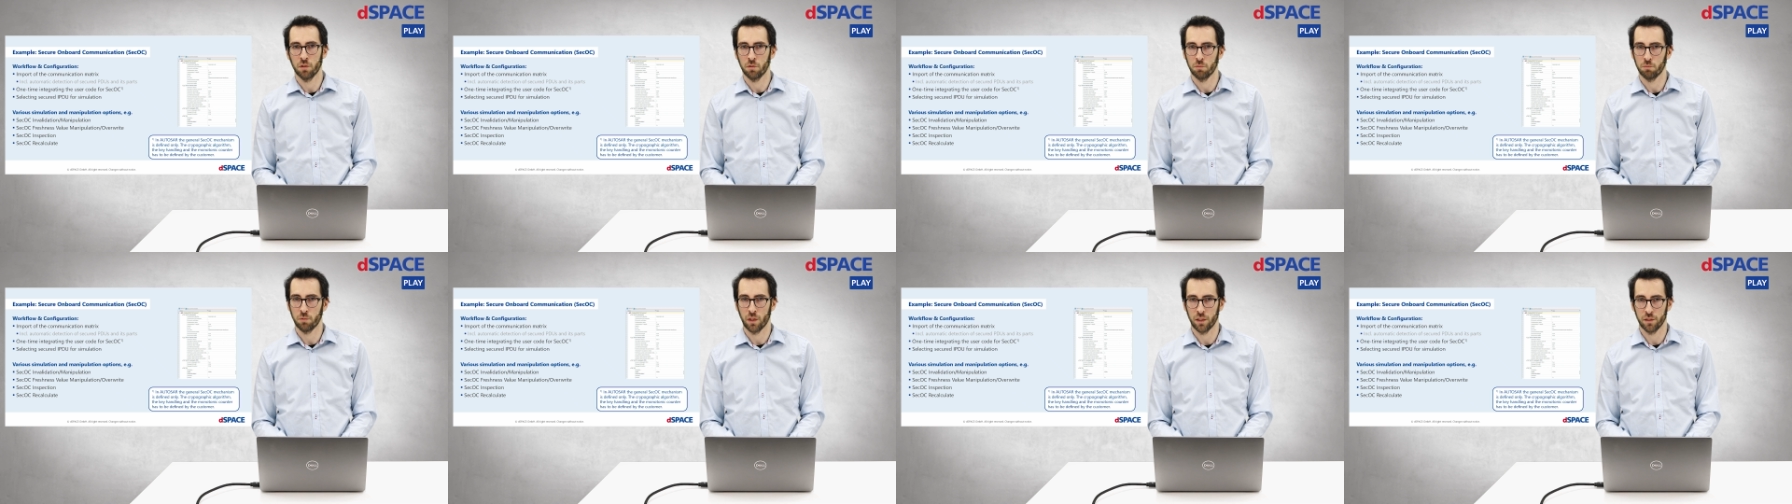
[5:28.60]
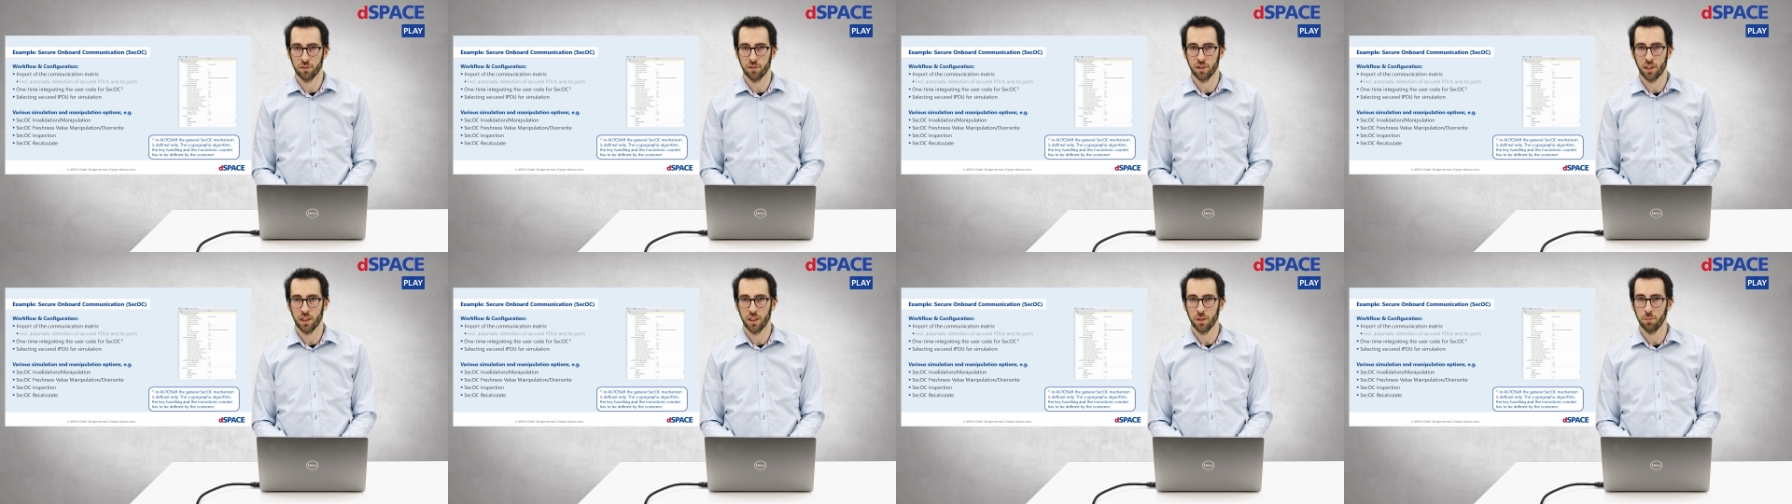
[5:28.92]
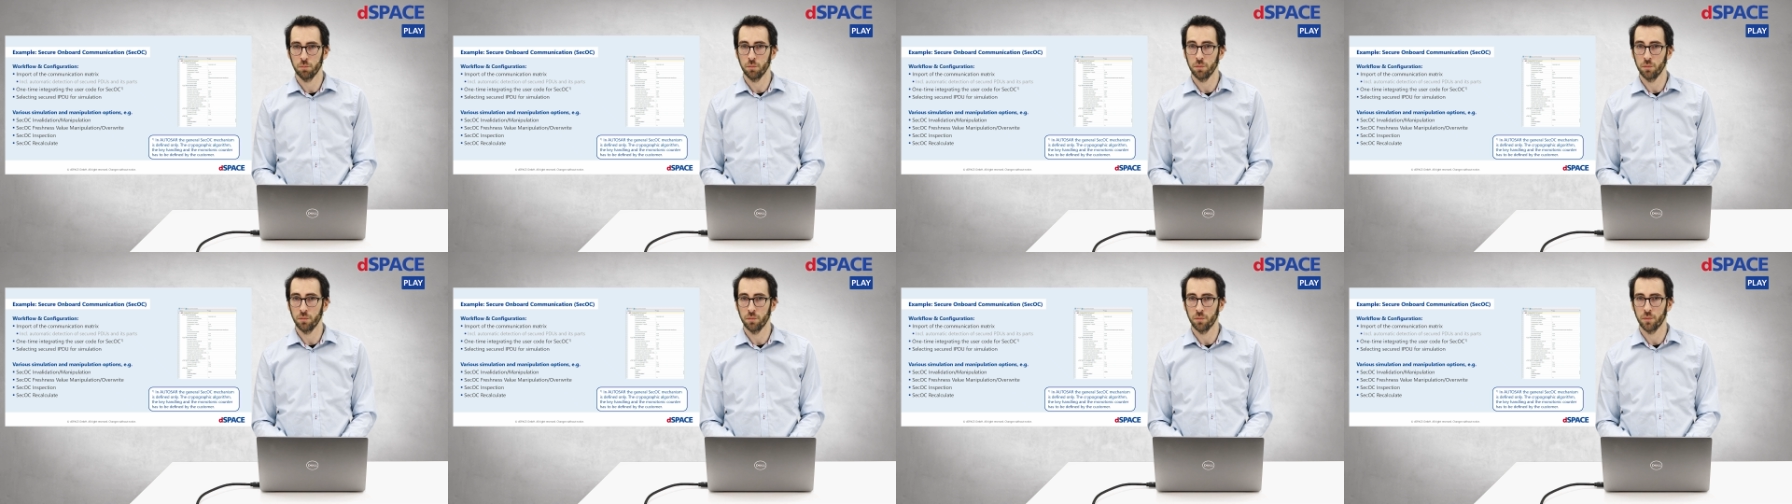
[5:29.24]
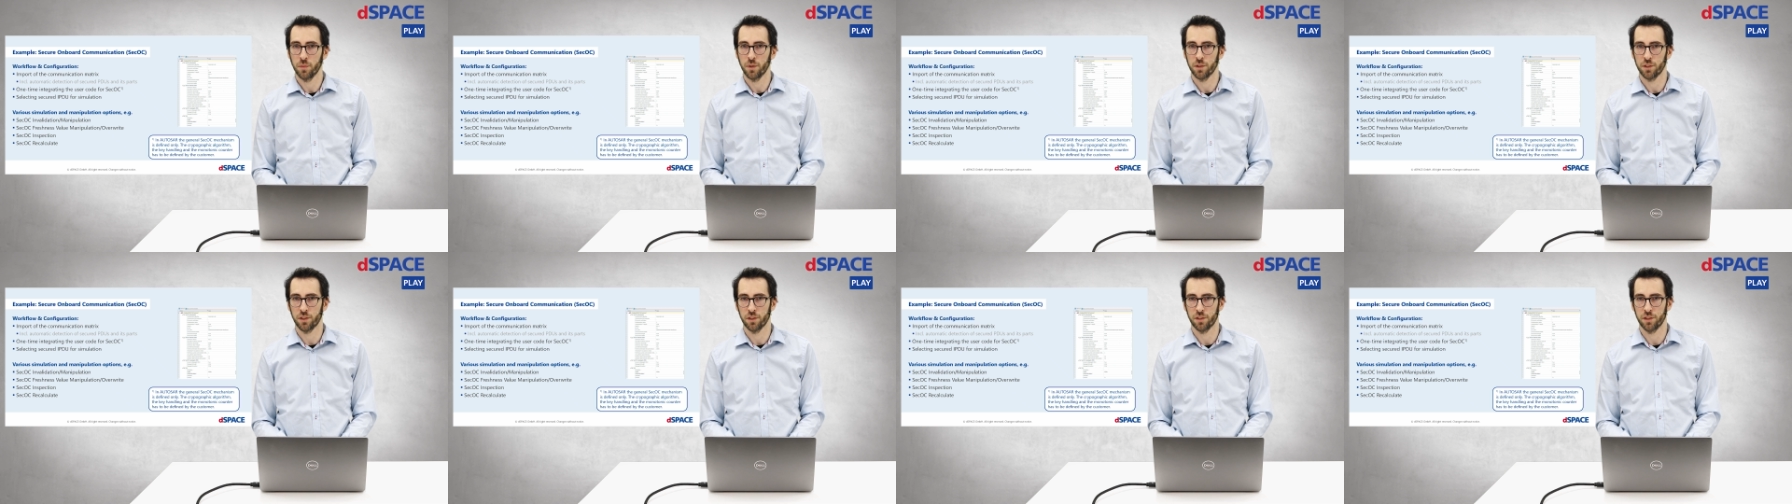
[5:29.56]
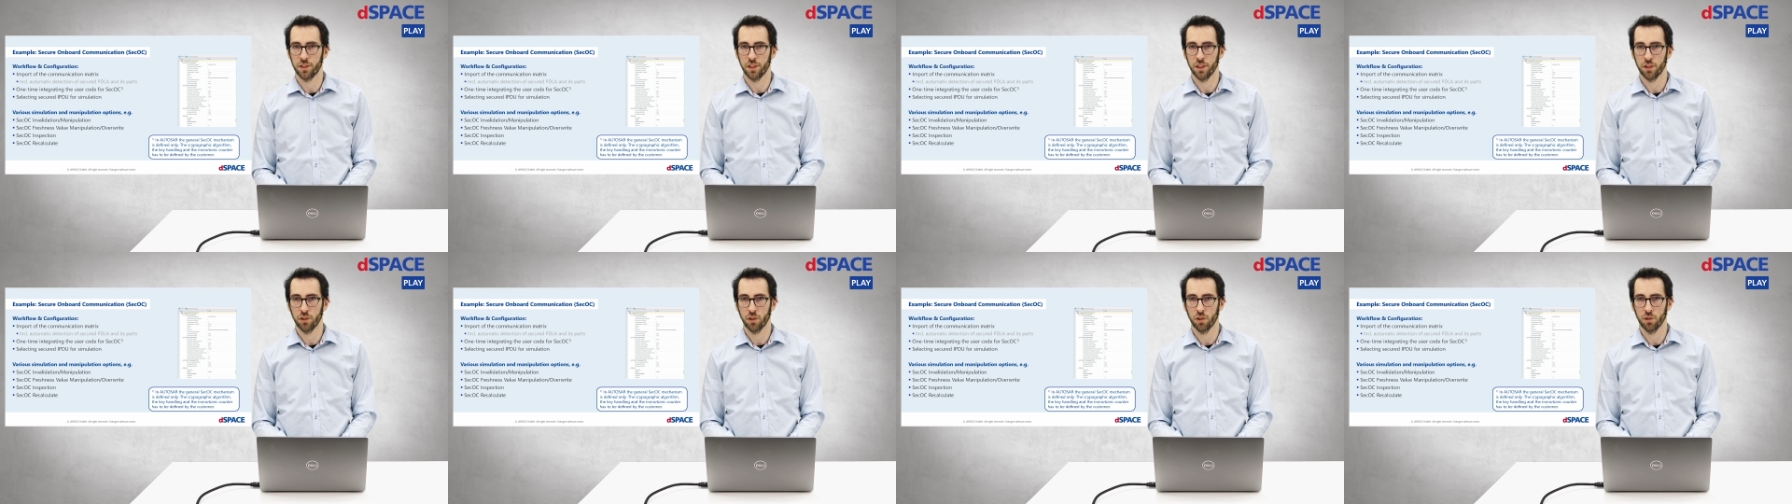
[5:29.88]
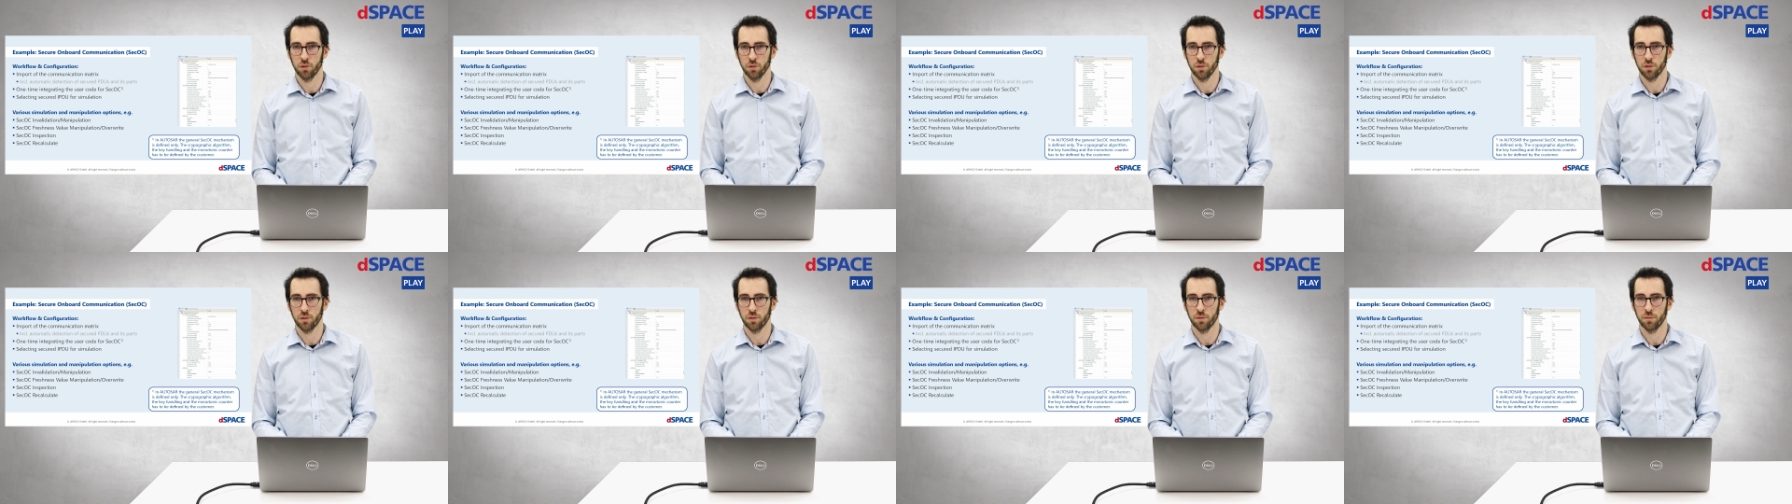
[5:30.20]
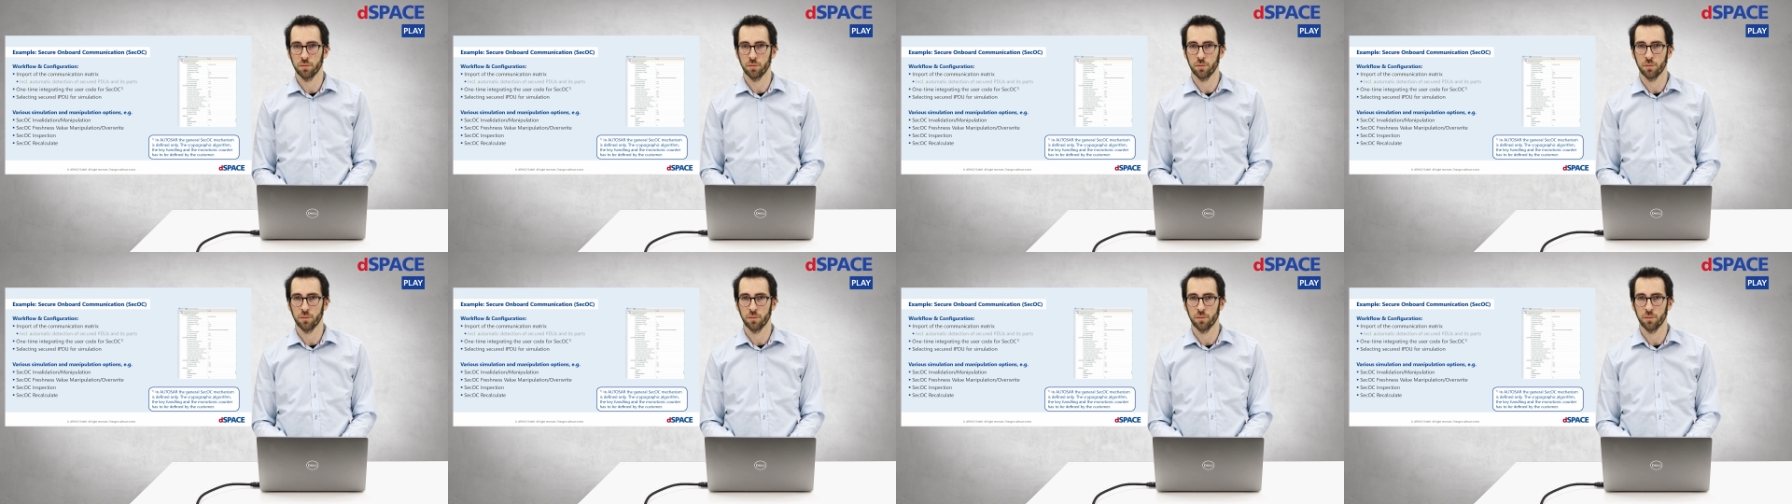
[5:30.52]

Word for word: one time the C code